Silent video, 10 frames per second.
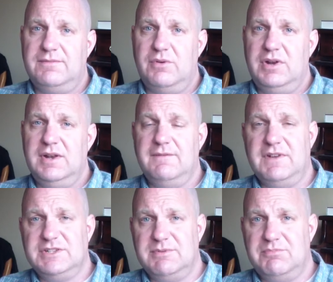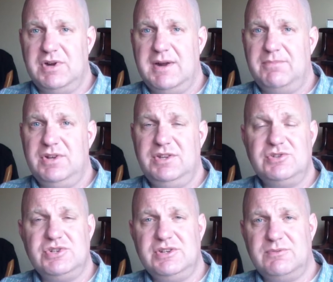investment property,
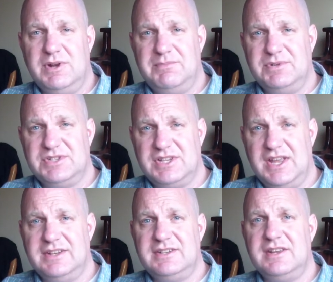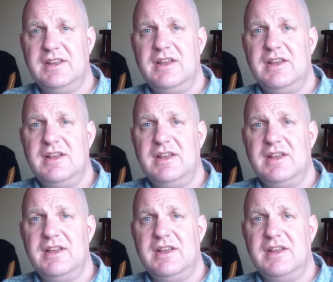usually 20%.